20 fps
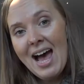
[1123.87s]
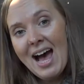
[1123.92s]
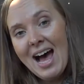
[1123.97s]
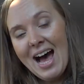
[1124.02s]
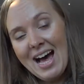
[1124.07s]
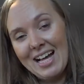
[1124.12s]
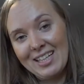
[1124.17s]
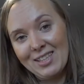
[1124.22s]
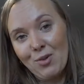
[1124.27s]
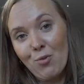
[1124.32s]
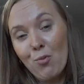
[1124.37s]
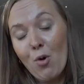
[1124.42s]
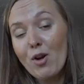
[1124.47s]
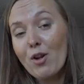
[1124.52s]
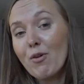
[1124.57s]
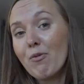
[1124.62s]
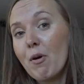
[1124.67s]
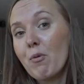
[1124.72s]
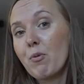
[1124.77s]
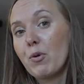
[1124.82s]
and one
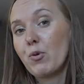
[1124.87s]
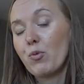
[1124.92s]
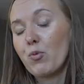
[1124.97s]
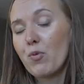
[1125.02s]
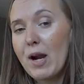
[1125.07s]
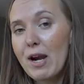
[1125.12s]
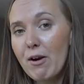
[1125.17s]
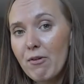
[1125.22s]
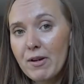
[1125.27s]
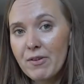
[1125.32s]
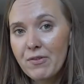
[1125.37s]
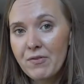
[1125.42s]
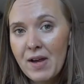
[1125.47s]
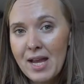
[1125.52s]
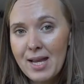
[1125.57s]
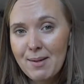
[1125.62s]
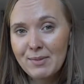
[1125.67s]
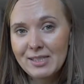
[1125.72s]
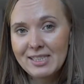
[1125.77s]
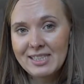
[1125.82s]
of our very
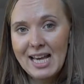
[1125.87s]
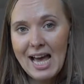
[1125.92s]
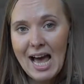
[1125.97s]
famous